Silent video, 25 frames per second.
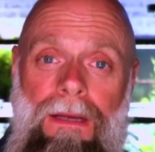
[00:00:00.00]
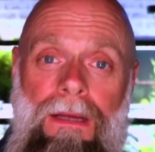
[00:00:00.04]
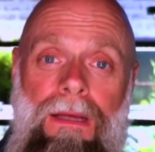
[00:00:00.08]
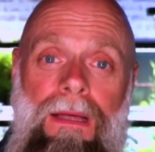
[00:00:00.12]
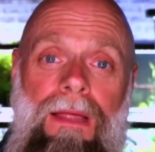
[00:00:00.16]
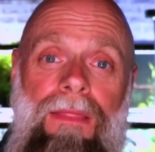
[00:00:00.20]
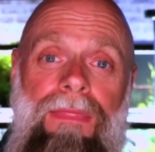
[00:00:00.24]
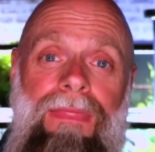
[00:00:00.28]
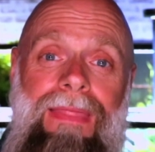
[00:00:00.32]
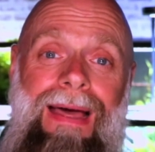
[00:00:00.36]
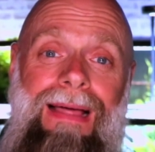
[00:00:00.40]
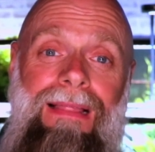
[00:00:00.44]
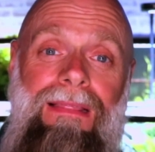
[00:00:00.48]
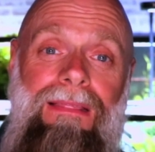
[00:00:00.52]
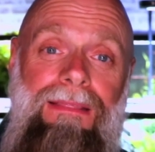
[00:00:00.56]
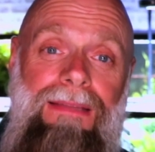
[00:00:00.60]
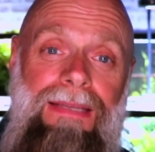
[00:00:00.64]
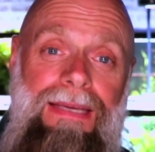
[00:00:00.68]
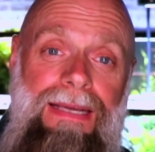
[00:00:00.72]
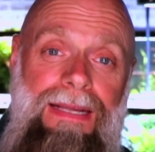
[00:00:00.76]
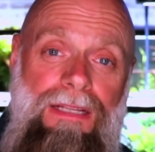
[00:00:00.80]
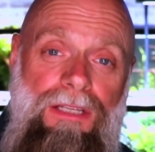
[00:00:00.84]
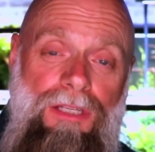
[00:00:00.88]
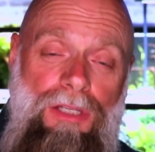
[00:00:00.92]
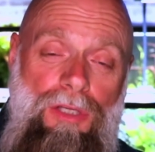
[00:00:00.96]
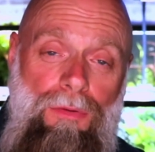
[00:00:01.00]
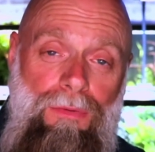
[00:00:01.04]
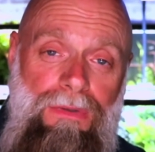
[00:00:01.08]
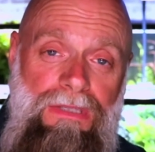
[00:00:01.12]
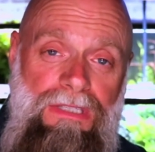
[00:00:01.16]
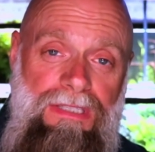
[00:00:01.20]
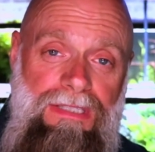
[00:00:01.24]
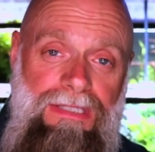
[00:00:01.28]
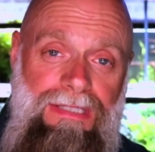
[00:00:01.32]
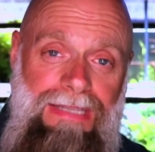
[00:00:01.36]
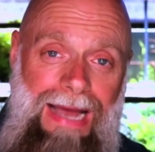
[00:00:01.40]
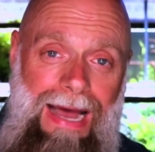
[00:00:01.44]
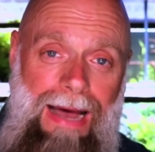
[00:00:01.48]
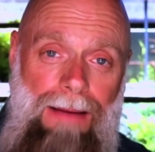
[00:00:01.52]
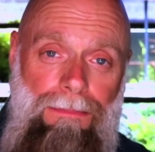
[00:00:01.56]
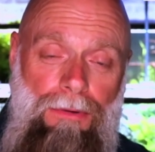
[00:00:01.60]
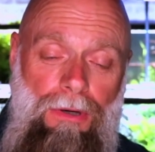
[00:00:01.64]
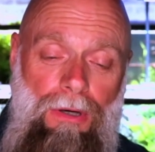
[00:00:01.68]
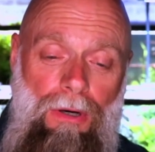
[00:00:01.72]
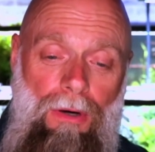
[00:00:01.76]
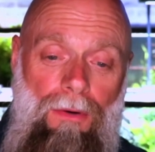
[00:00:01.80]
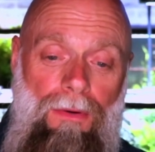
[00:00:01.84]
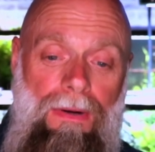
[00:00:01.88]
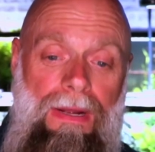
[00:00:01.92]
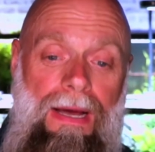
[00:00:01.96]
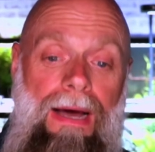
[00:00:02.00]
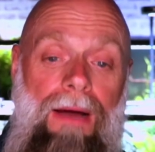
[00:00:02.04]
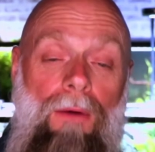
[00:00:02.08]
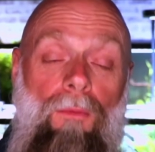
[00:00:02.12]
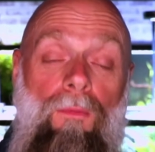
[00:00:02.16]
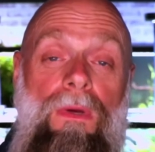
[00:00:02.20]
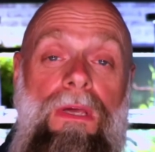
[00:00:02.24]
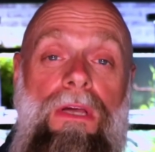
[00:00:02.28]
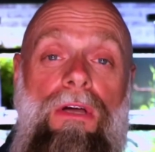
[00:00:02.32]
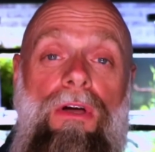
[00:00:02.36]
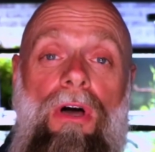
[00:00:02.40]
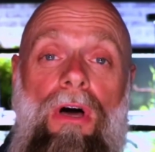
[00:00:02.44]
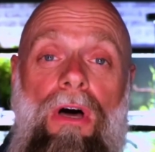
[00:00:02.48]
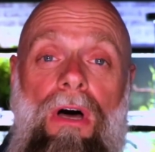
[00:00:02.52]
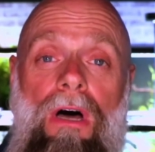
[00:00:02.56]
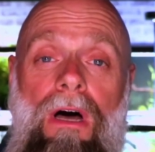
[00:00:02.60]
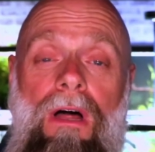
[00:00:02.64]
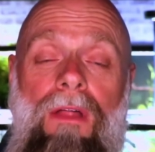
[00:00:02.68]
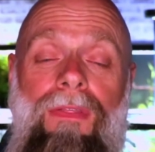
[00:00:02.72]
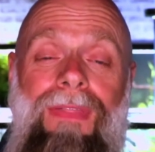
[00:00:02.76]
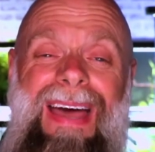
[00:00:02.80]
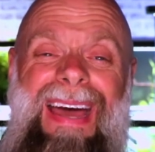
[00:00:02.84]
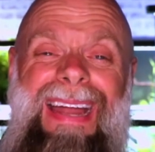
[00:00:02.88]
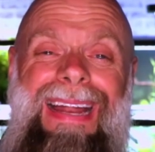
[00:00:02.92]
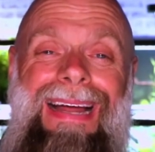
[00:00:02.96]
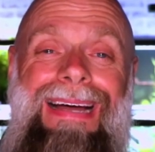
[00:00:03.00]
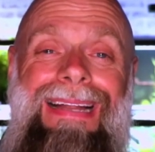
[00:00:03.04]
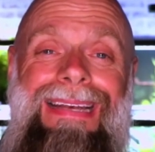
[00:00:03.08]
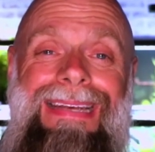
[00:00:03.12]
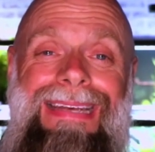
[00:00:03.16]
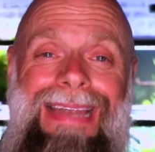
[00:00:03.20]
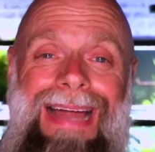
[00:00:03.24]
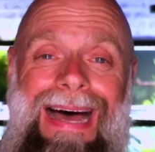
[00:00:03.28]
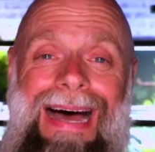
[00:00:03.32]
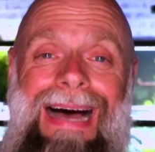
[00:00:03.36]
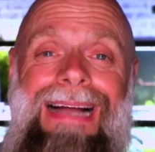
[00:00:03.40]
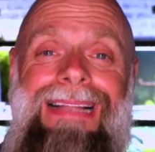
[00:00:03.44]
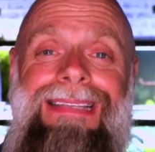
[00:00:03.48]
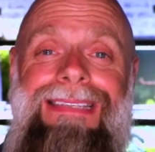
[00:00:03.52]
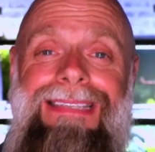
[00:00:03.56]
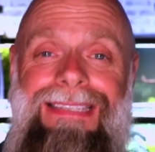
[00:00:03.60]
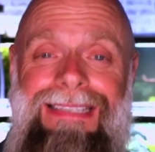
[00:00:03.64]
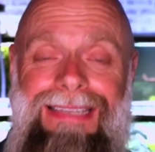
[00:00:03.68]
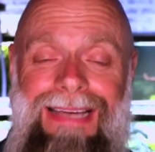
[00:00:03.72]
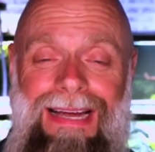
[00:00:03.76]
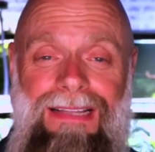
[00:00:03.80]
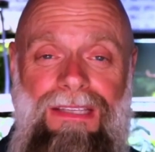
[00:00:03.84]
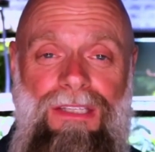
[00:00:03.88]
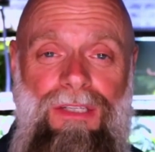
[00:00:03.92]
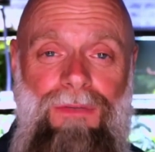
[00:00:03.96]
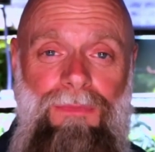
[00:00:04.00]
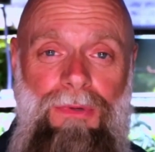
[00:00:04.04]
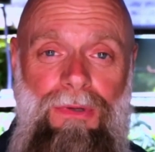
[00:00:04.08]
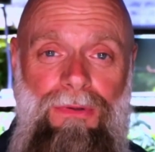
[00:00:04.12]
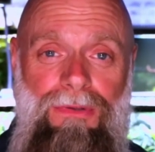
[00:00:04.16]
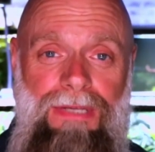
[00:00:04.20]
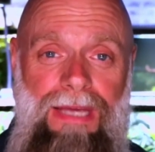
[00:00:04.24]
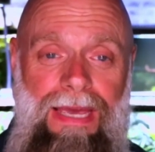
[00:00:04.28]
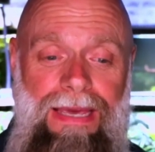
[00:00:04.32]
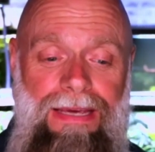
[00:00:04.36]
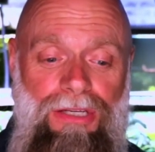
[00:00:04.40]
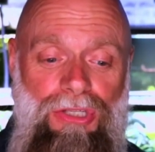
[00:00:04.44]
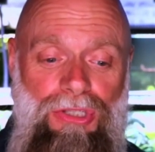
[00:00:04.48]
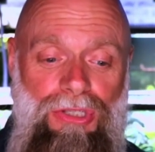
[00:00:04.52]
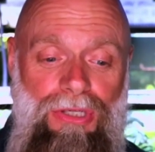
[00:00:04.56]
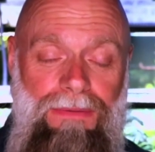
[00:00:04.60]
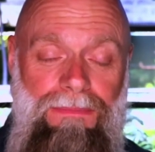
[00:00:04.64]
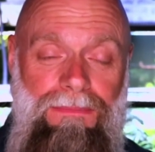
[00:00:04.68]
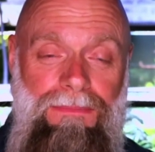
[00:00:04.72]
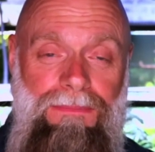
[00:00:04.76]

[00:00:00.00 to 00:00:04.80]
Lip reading: that leads to a stop codon, we call that a nonsense mutation.